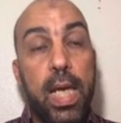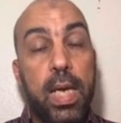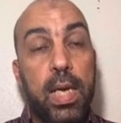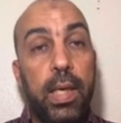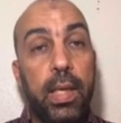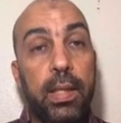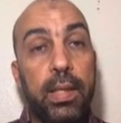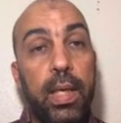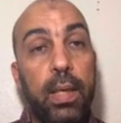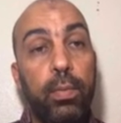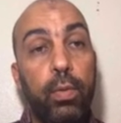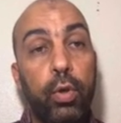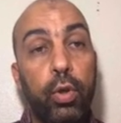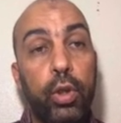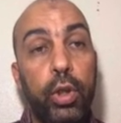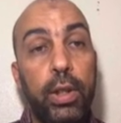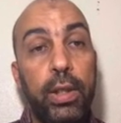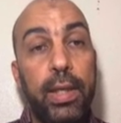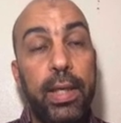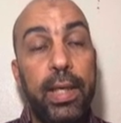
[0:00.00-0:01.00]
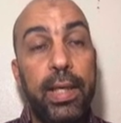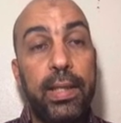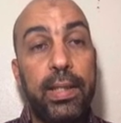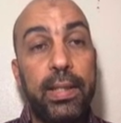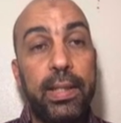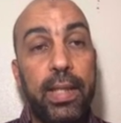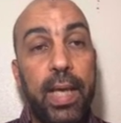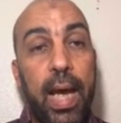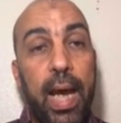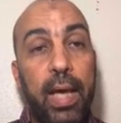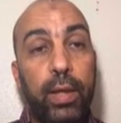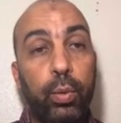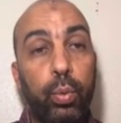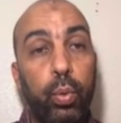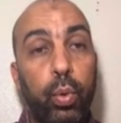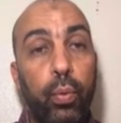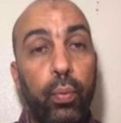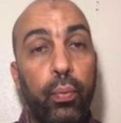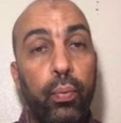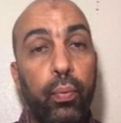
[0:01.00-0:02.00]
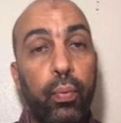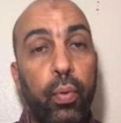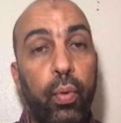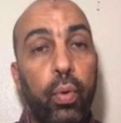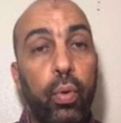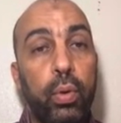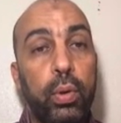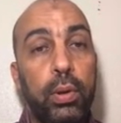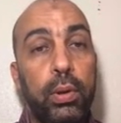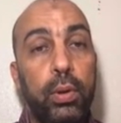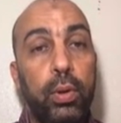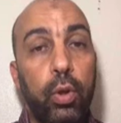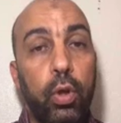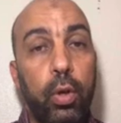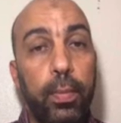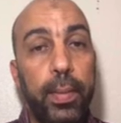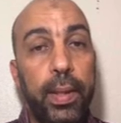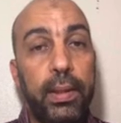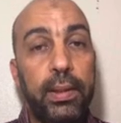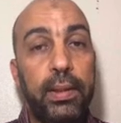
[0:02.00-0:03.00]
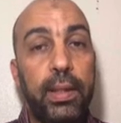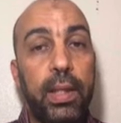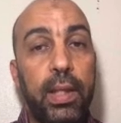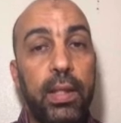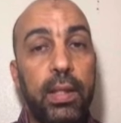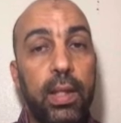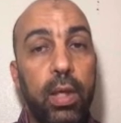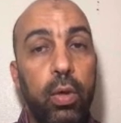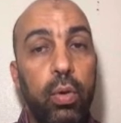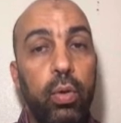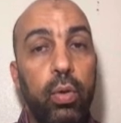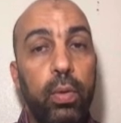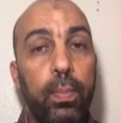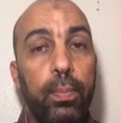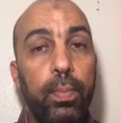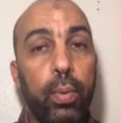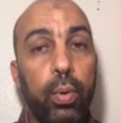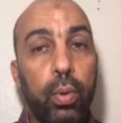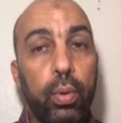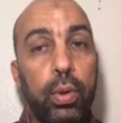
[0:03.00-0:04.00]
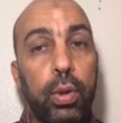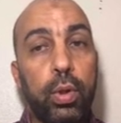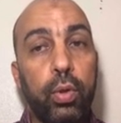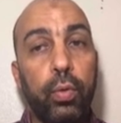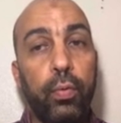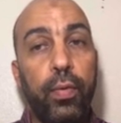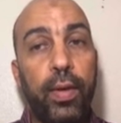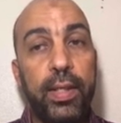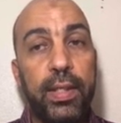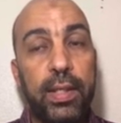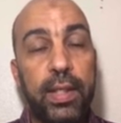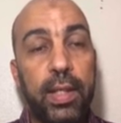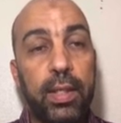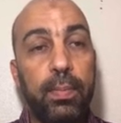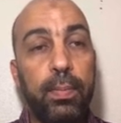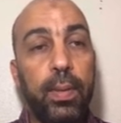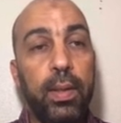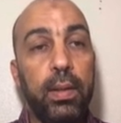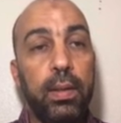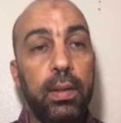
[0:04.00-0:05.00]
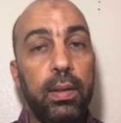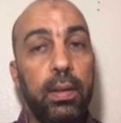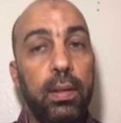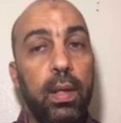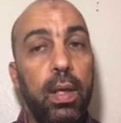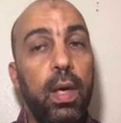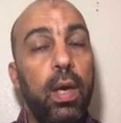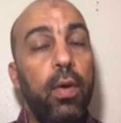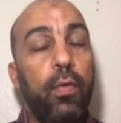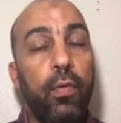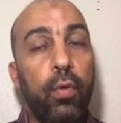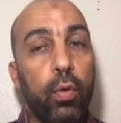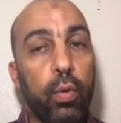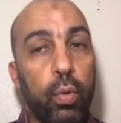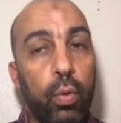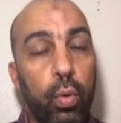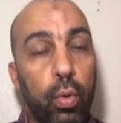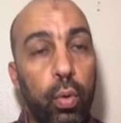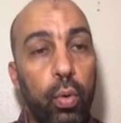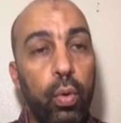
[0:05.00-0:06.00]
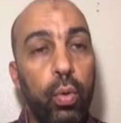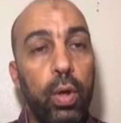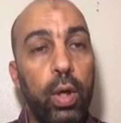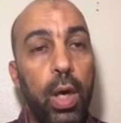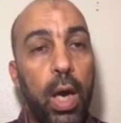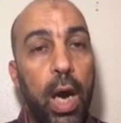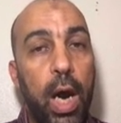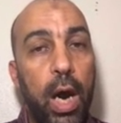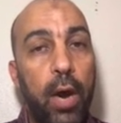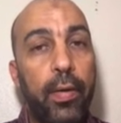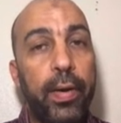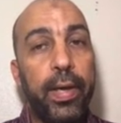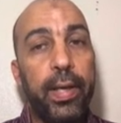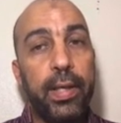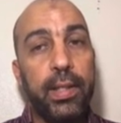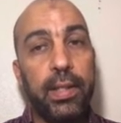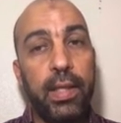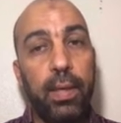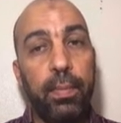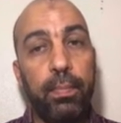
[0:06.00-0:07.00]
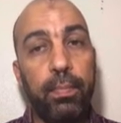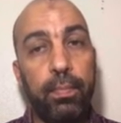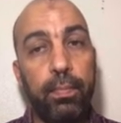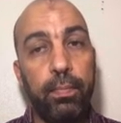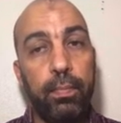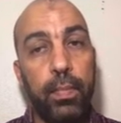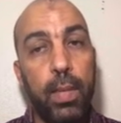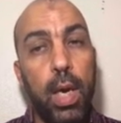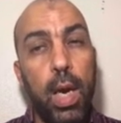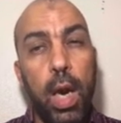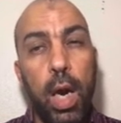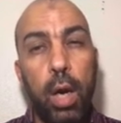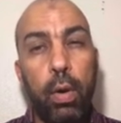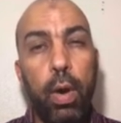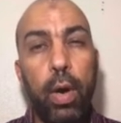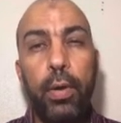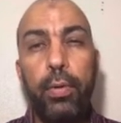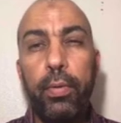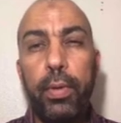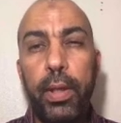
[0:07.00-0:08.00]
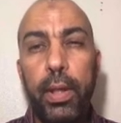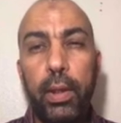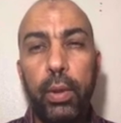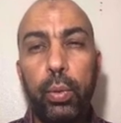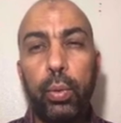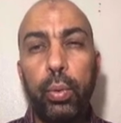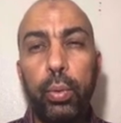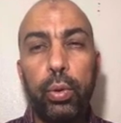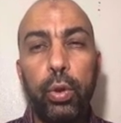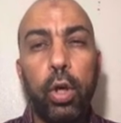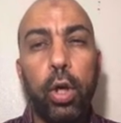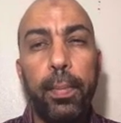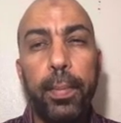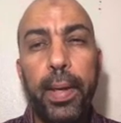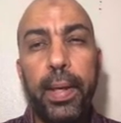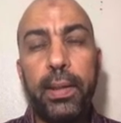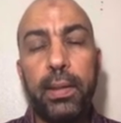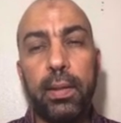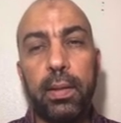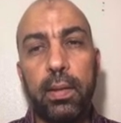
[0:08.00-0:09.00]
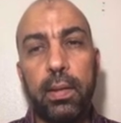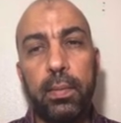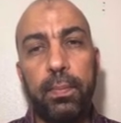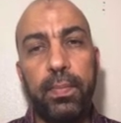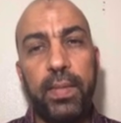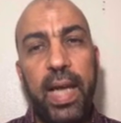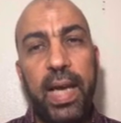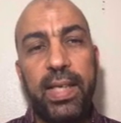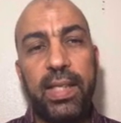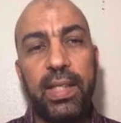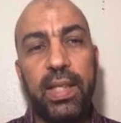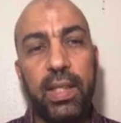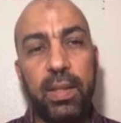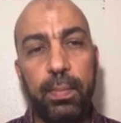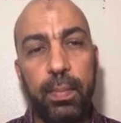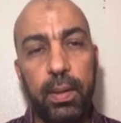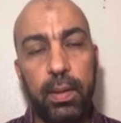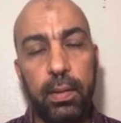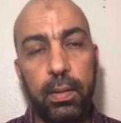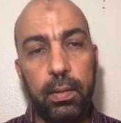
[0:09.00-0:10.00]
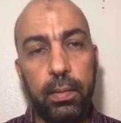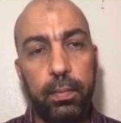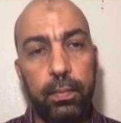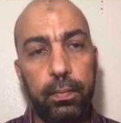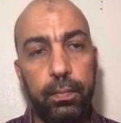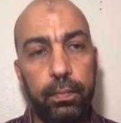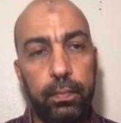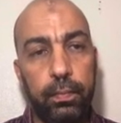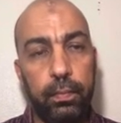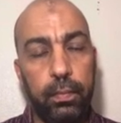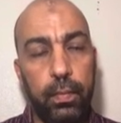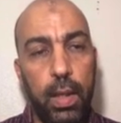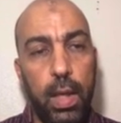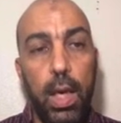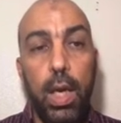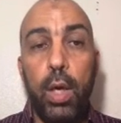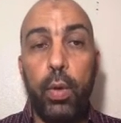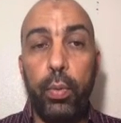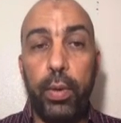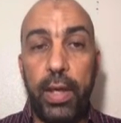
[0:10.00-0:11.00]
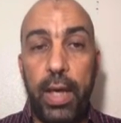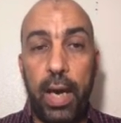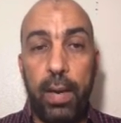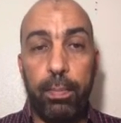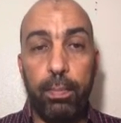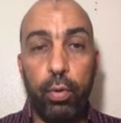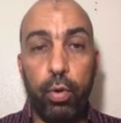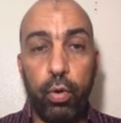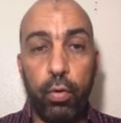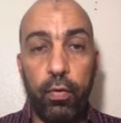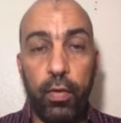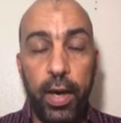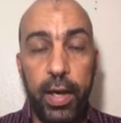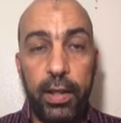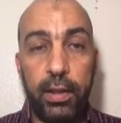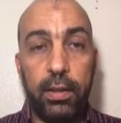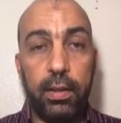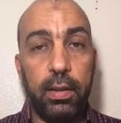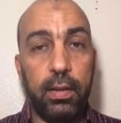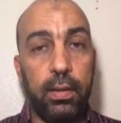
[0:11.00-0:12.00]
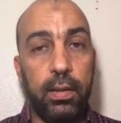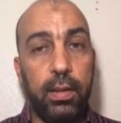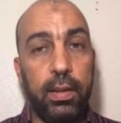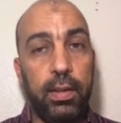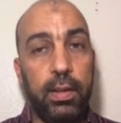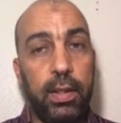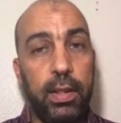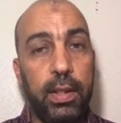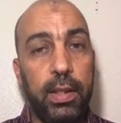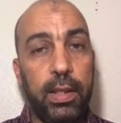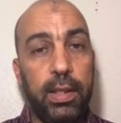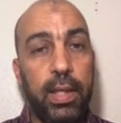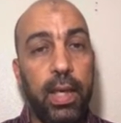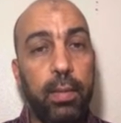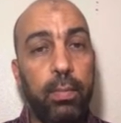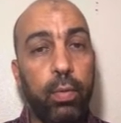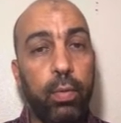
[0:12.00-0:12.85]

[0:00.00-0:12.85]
exam worksheet is a tool for documenting the whole process of assessment for all our exam. Why we need to document the assessment? We can provide this exam